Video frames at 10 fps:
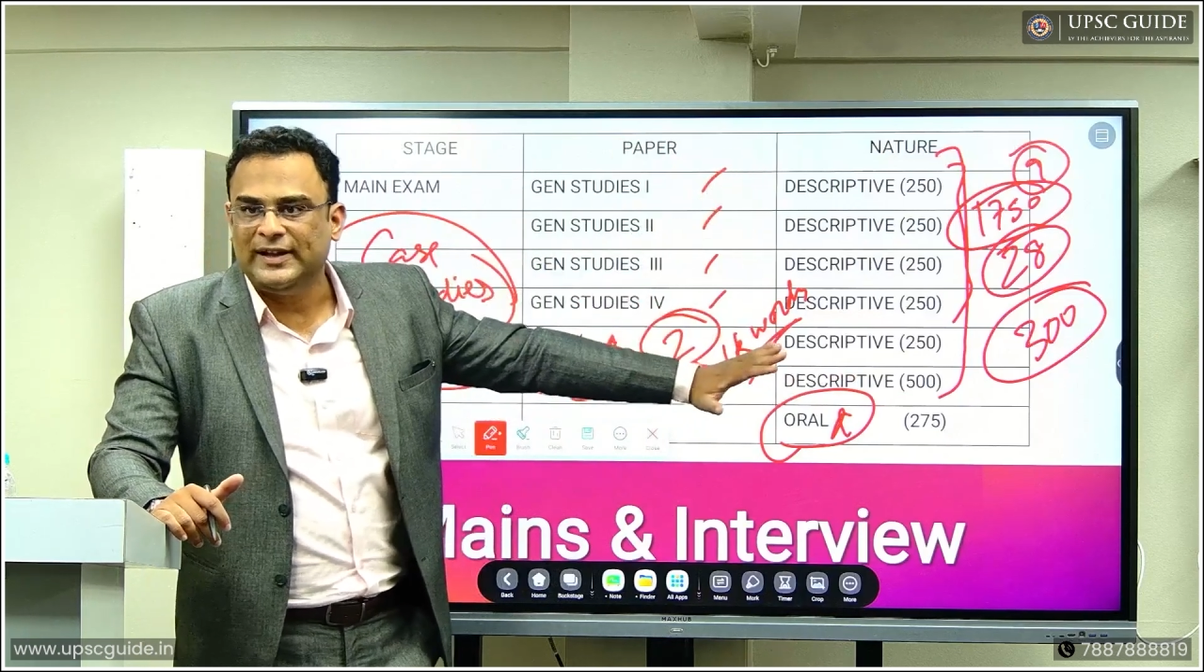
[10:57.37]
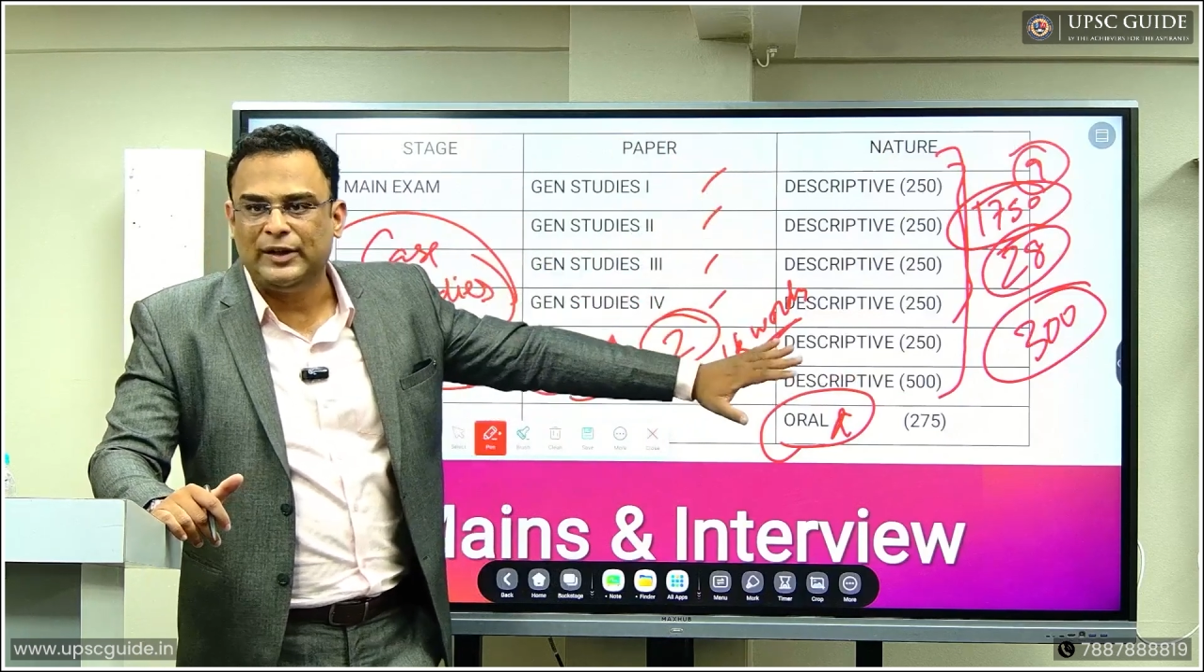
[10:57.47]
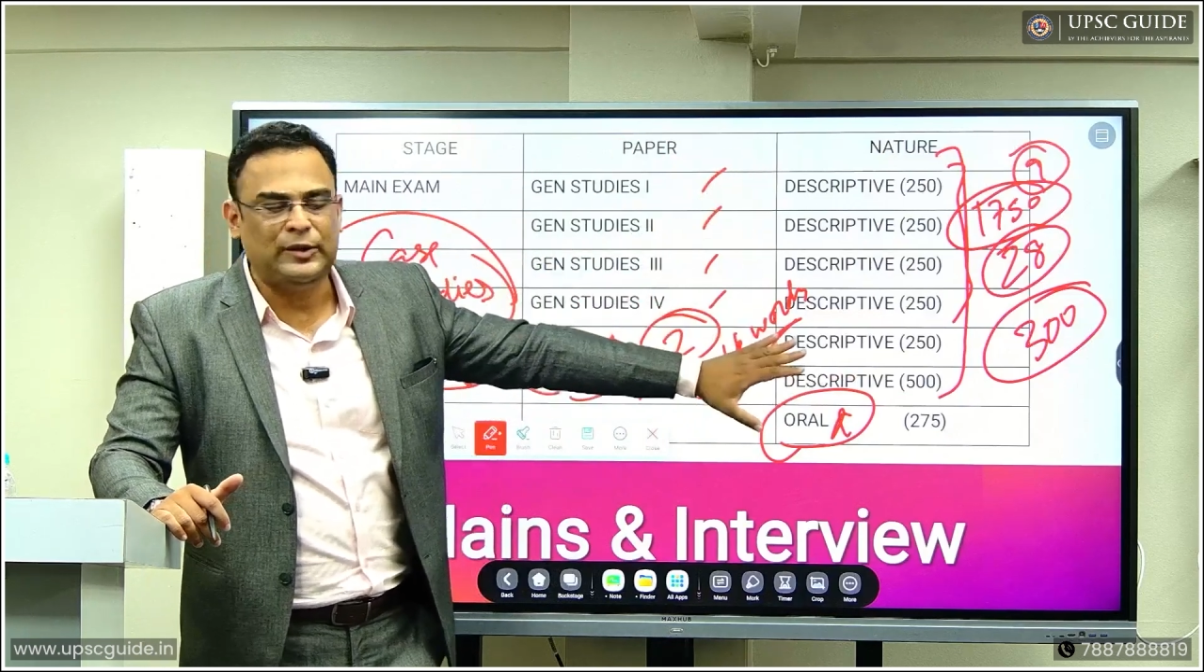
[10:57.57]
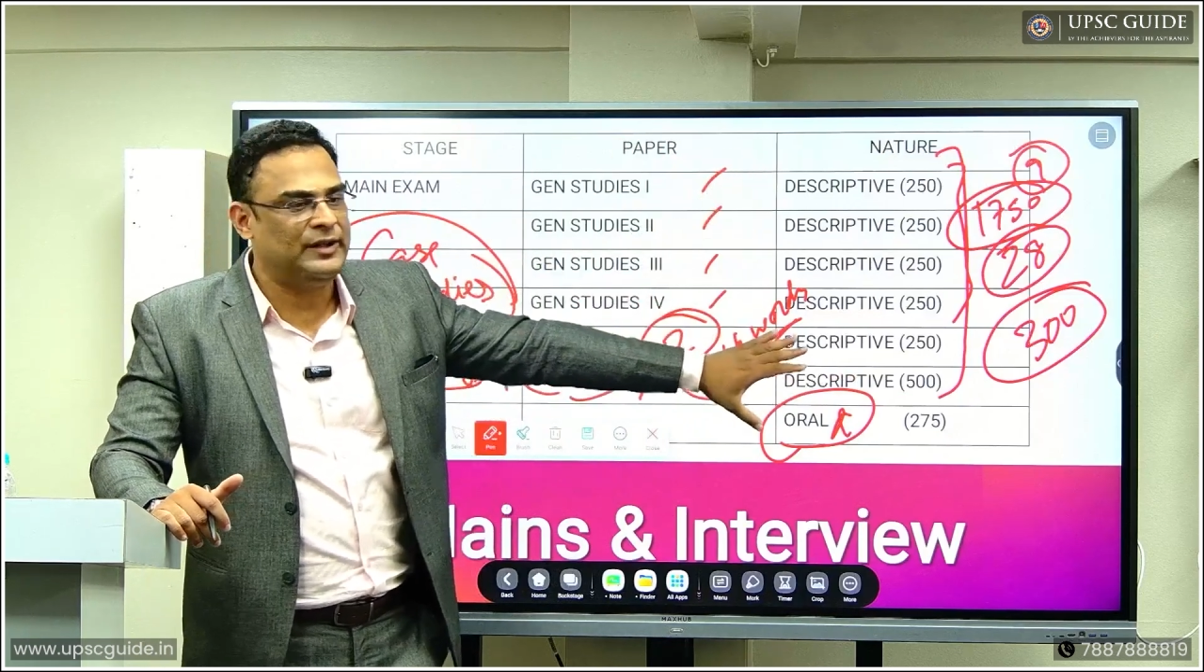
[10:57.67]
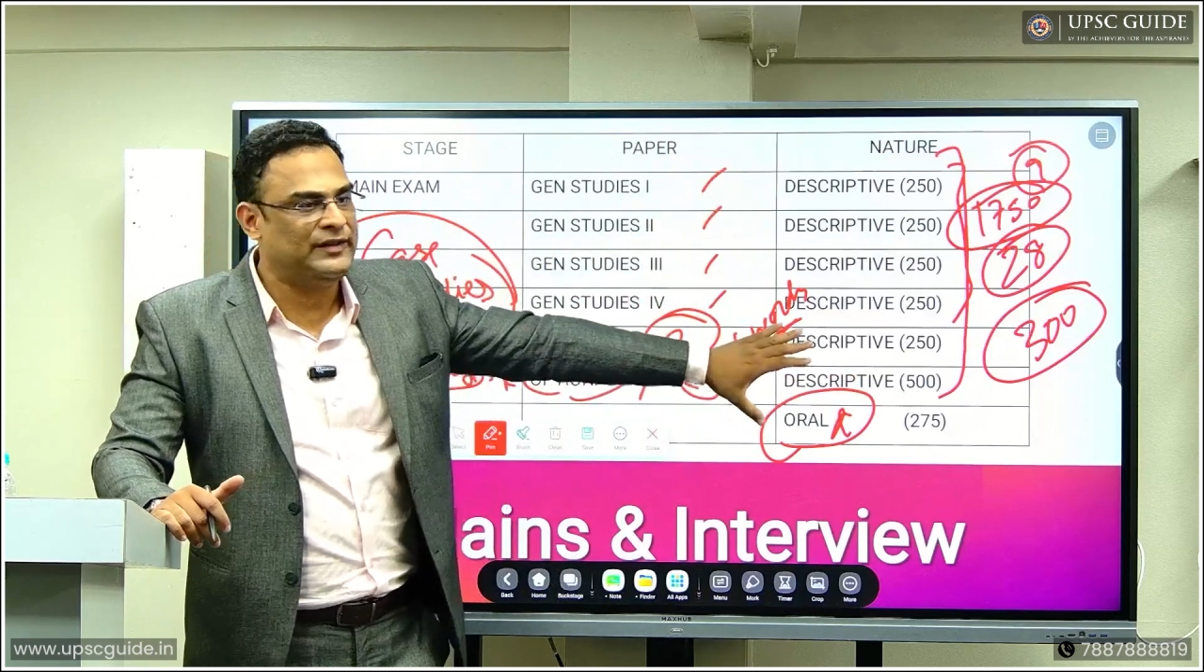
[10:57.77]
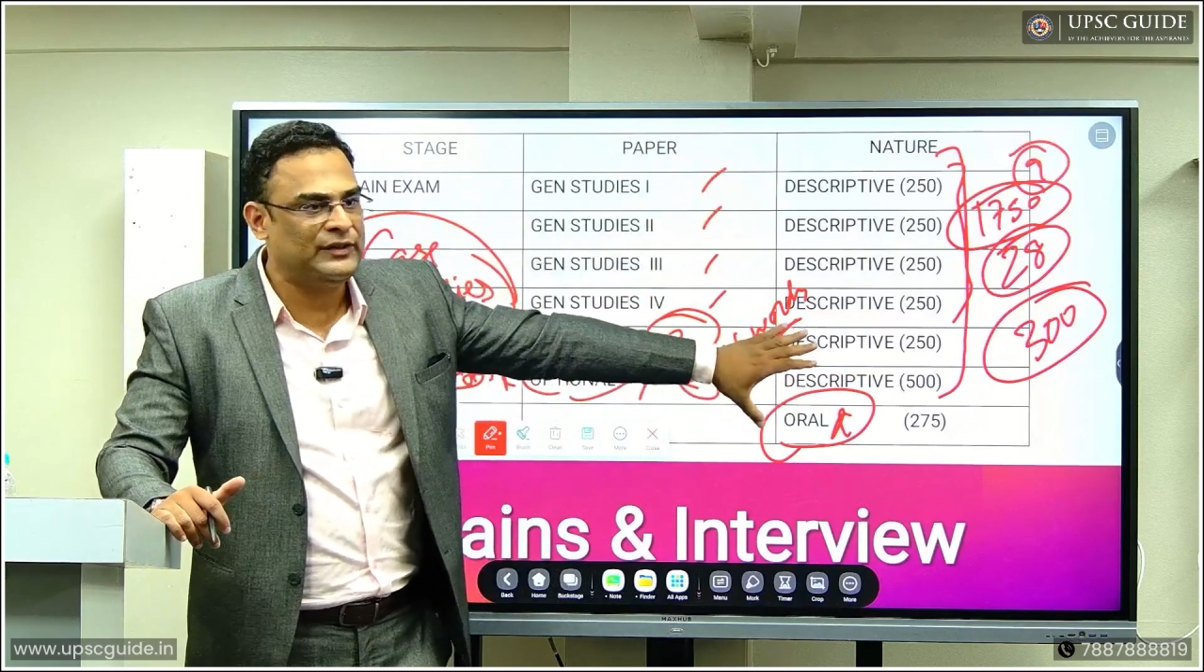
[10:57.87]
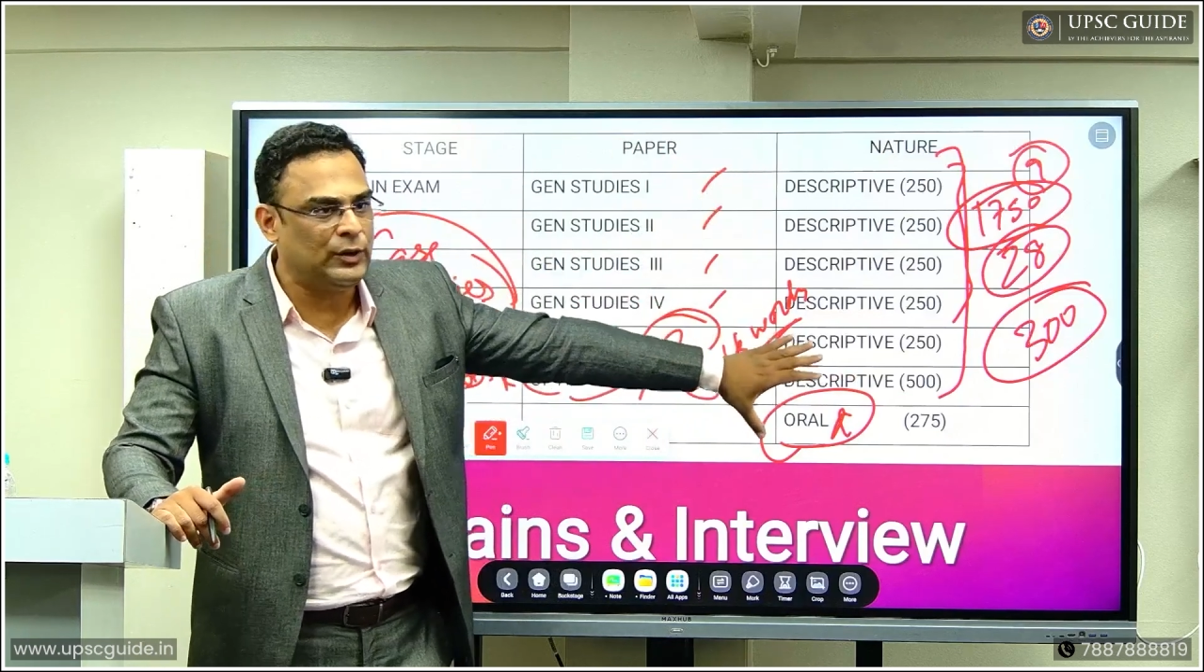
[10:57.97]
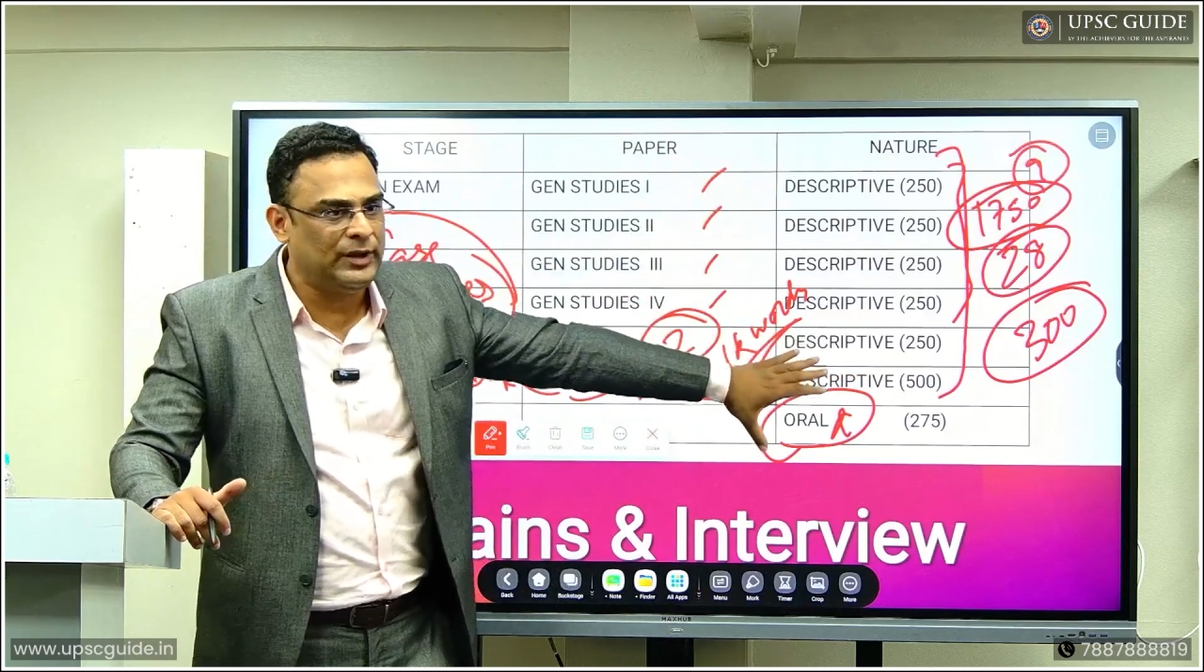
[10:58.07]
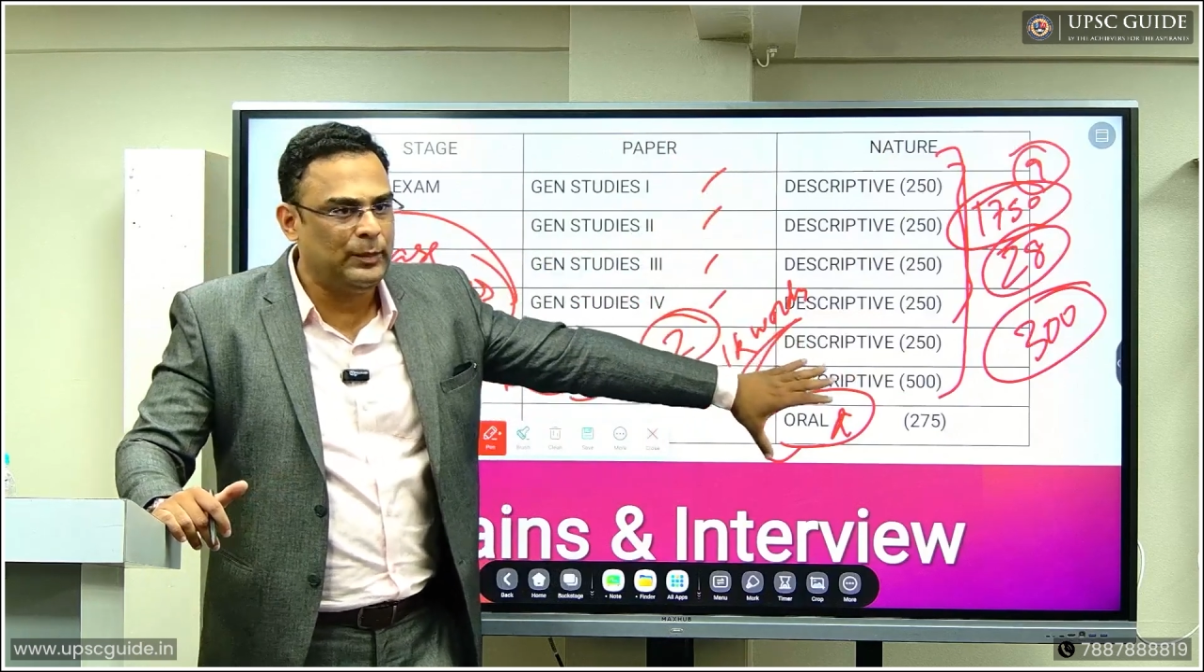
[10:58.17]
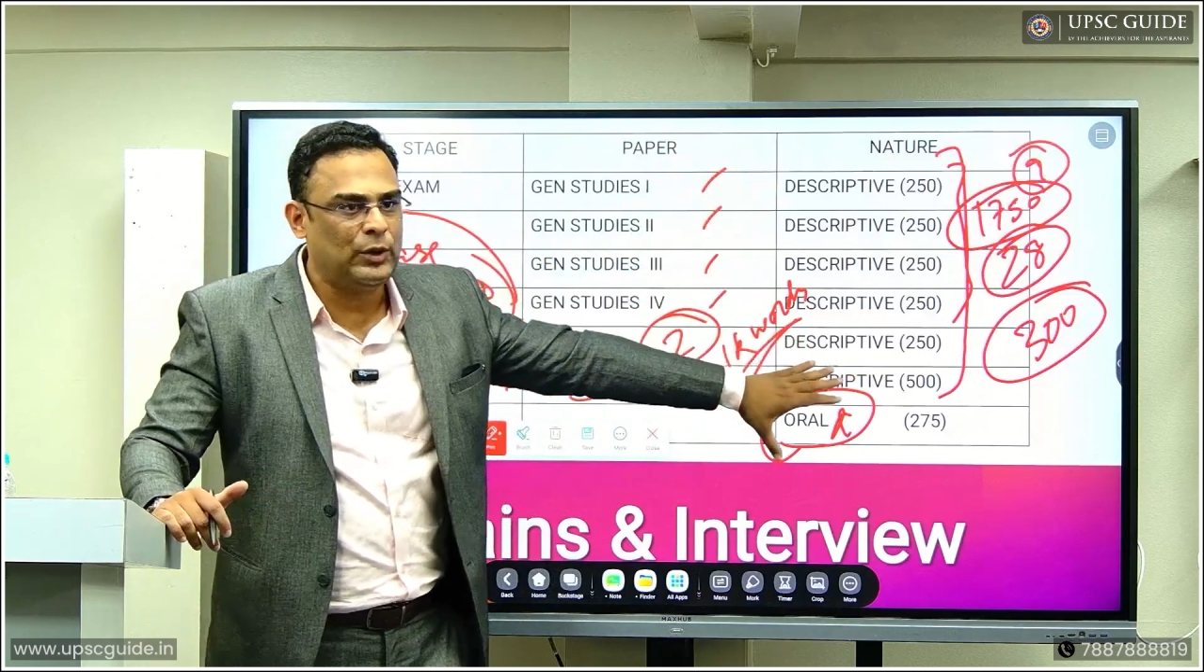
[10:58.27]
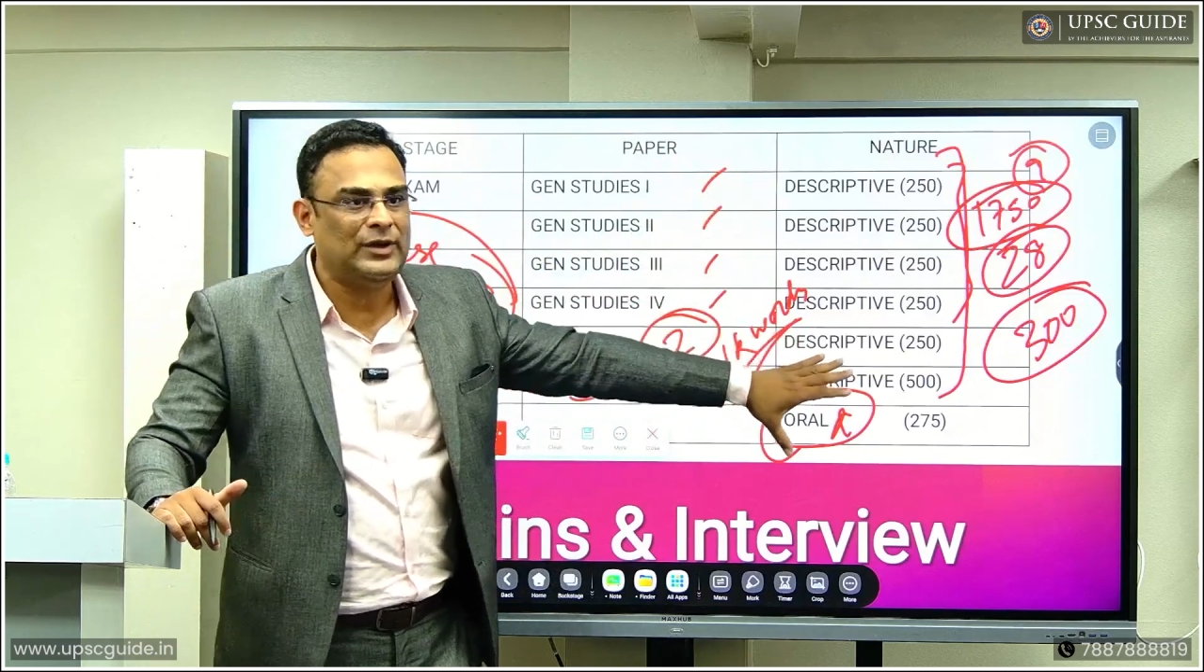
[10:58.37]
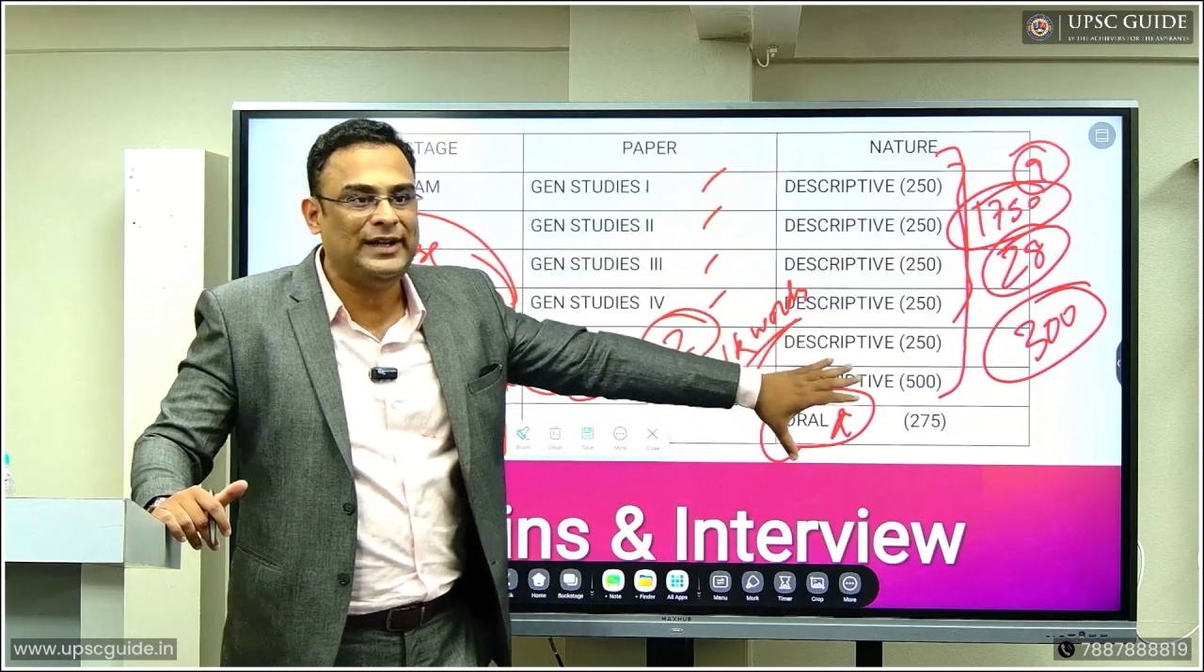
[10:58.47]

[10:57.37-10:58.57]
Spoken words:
this is not important.